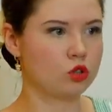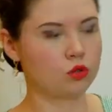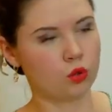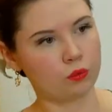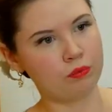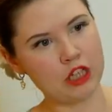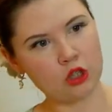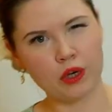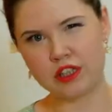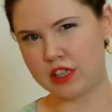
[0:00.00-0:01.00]

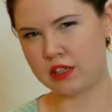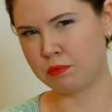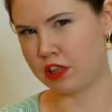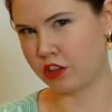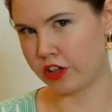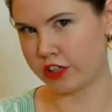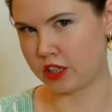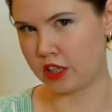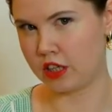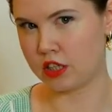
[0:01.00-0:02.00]
mid-20s,
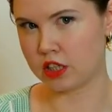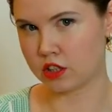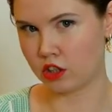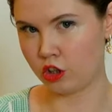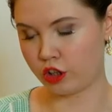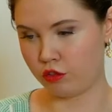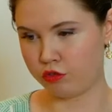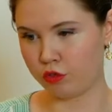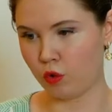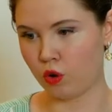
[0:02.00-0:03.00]
mid-30s, looking
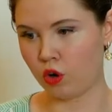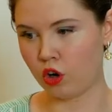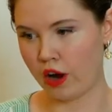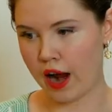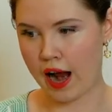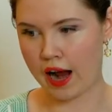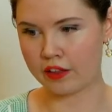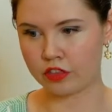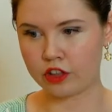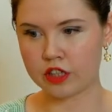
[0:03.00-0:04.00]
for a hat
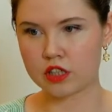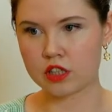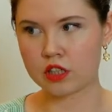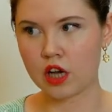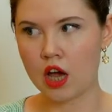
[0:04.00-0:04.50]
that's